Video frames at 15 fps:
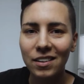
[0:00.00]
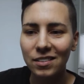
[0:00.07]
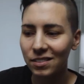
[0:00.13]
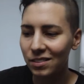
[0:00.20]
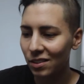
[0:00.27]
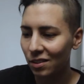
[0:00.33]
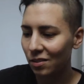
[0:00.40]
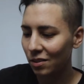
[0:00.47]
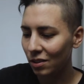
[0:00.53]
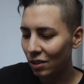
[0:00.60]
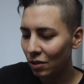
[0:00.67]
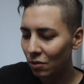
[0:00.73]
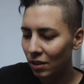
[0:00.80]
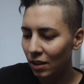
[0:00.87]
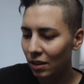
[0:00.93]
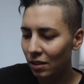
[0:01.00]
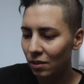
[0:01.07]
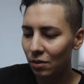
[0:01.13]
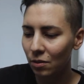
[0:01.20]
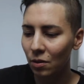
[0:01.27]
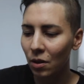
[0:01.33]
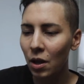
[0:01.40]
So you need
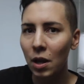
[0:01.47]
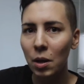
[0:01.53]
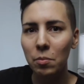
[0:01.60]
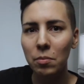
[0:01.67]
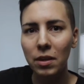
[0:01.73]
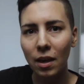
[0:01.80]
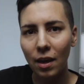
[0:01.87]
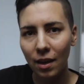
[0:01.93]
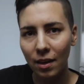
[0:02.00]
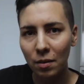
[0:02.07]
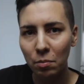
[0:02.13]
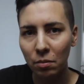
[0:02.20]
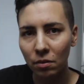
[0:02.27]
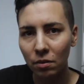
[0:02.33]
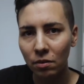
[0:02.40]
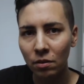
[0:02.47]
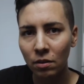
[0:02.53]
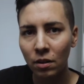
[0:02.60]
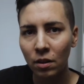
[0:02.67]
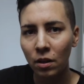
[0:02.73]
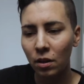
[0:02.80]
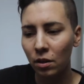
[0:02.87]
to be able
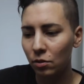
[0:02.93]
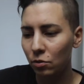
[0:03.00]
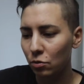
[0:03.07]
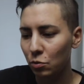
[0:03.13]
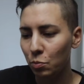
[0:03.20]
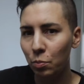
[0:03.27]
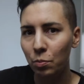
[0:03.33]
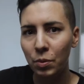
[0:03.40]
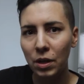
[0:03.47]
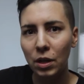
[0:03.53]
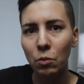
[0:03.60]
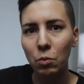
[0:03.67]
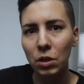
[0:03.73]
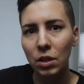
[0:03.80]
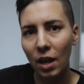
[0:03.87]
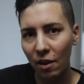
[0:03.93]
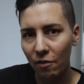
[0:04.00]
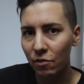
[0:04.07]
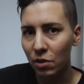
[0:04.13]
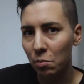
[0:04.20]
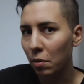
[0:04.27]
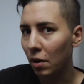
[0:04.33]
to speak with
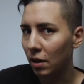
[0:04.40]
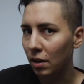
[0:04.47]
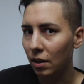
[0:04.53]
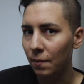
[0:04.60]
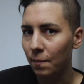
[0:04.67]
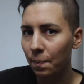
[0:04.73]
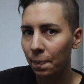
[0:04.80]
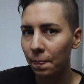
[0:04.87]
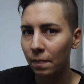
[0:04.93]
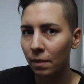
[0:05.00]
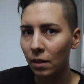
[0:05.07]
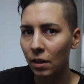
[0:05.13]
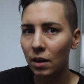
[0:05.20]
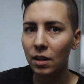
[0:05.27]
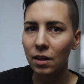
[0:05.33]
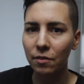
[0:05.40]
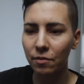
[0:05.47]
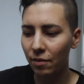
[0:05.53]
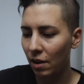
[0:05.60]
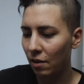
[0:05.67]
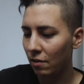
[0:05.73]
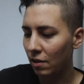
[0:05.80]
everybody in a
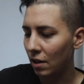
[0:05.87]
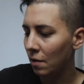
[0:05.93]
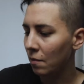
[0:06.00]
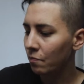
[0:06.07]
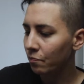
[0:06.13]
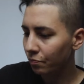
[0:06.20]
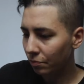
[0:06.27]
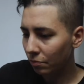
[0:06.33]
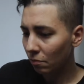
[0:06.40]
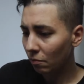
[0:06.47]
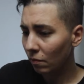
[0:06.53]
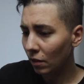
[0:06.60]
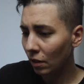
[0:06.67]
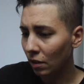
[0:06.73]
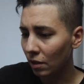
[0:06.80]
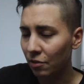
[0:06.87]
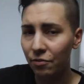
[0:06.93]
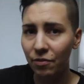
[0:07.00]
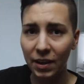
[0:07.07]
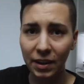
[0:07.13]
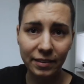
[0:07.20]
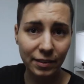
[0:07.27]
very
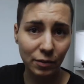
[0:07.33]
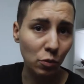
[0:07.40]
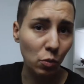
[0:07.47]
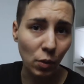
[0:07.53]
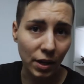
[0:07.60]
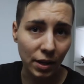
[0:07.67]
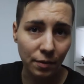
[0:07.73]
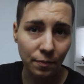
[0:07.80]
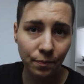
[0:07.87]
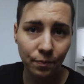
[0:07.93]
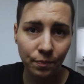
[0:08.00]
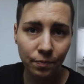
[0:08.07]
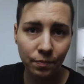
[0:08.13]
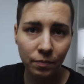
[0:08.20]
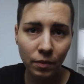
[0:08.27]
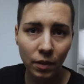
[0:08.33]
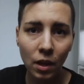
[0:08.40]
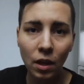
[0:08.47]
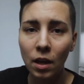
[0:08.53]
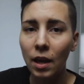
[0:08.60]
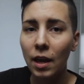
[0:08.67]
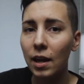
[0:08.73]
effective way.
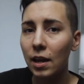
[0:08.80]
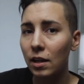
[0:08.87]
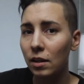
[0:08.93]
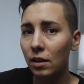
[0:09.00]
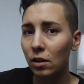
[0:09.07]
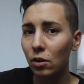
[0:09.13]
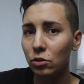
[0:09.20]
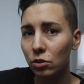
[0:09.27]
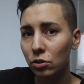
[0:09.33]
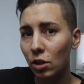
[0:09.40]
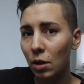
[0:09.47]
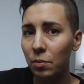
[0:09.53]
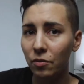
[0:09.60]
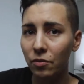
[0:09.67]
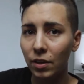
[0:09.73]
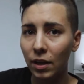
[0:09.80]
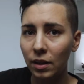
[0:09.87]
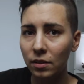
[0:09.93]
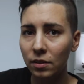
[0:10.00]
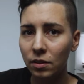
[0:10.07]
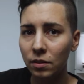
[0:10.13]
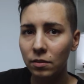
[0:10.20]
And on the top of
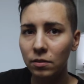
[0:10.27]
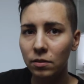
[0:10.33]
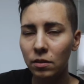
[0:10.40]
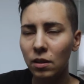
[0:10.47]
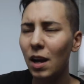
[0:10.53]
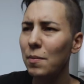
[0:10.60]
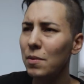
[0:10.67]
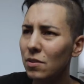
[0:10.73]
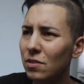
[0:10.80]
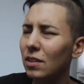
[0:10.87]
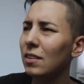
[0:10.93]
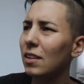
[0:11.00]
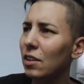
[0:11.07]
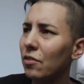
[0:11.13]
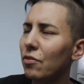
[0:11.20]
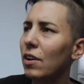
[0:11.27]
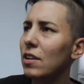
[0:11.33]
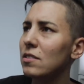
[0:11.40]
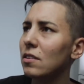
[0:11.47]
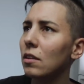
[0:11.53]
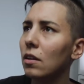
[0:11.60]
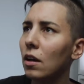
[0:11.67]
that, I'm using that
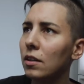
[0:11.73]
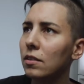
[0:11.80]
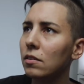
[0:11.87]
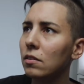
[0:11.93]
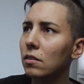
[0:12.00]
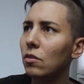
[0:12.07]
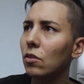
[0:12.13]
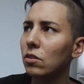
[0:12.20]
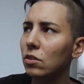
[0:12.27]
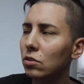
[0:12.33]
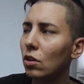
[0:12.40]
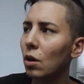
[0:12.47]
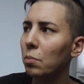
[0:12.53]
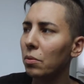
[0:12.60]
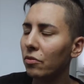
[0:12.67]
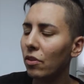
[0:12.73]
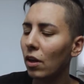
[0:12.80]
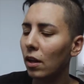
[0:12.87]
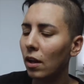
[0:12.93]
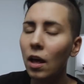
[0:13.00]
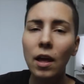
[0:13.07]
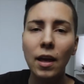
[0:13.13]
phrase a lot. On the top of
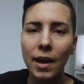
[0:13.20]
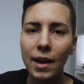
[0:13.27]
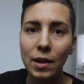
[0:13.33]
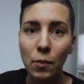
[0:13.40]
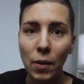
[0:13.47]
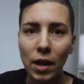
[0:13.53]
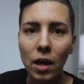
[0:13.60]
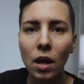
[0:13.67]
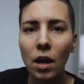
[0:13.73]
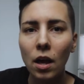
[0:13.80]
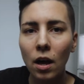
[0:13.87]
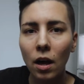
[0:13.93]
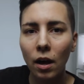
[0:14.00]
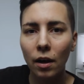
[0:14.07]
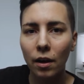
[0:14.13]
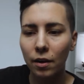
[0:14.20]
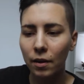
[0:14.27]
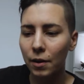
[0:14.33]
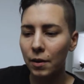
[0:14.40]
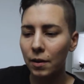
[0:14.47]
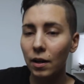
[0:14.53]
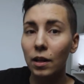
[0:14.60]
that. Anyway,
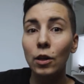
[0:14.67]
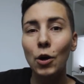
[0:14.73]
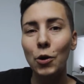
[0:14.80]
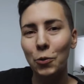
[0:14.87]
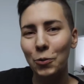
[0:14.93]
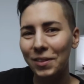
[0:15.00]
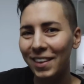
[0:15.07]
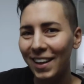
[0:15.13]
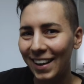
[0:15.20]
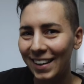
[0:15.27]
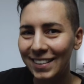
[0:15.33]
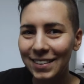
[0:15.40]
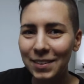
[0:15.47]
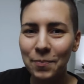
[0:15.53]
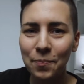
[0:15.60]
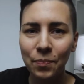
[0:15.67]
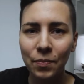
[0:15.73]
along with that,